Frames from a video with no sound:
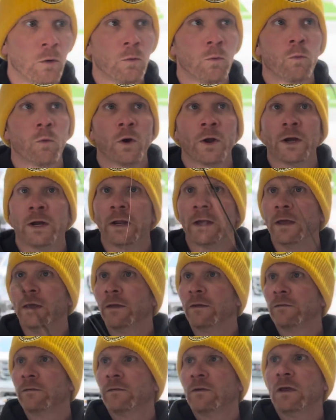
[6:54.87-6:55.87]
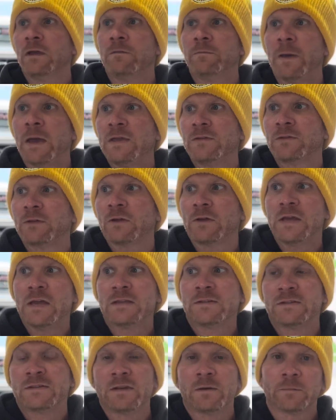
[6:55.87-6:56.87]
what it is basically
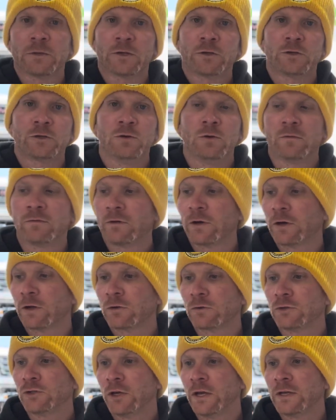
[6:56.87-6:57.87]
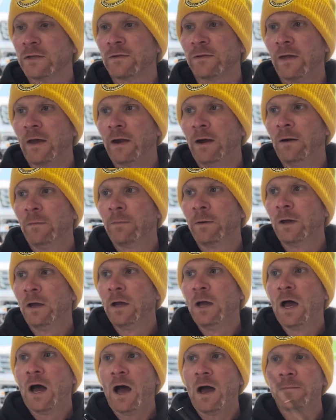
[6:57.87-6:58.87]
it's similar to a vertical jig setup.
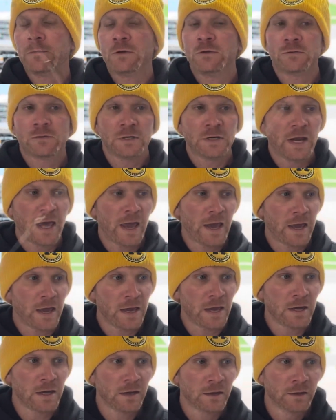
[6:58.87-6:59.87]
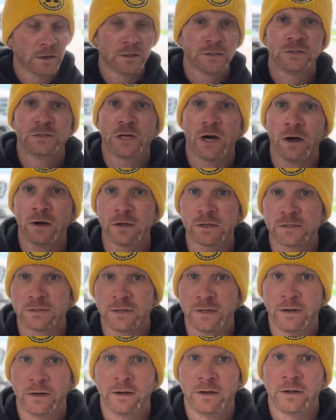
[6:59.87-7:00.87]
I'm using a
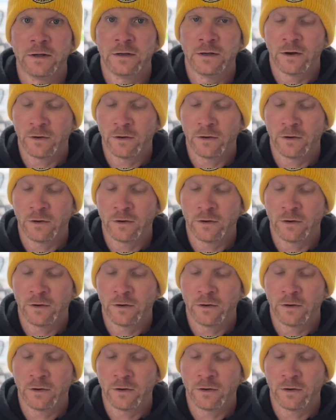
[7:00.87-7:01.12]
tungsten. Now